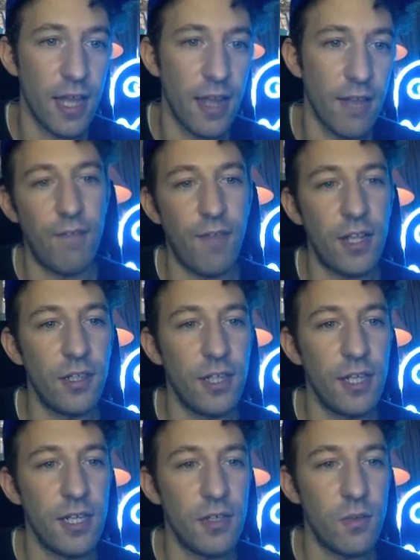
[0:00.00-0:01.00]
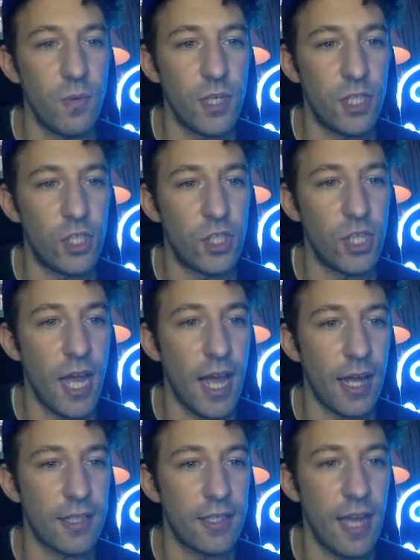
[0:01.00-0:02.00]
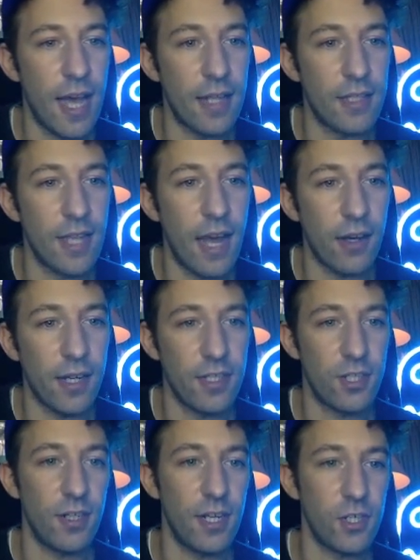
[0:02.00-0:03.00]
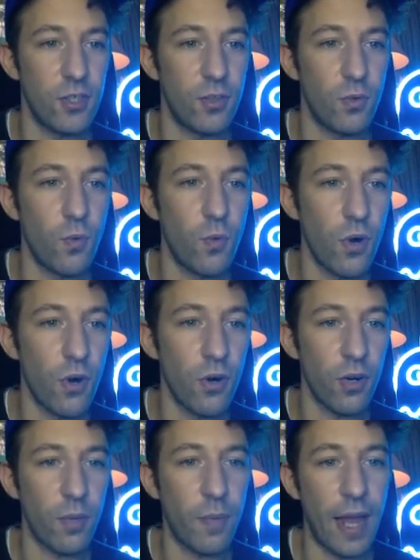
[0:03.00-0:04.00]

And finally, we check that our cancellation work